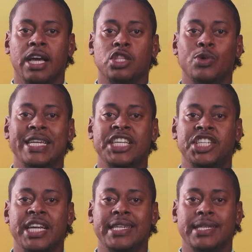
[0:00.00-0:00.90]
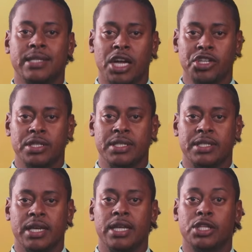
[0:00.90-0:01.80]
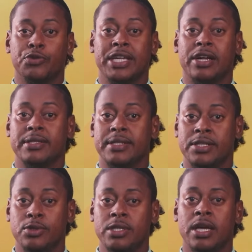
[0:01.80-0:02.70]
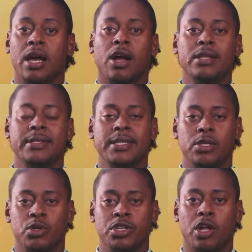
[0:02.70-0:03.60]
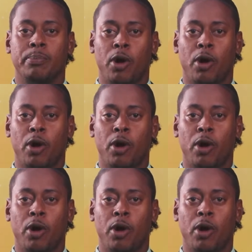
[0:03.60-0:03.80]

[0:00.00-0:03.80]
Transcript: to initiate discussions to reconstitute constitutional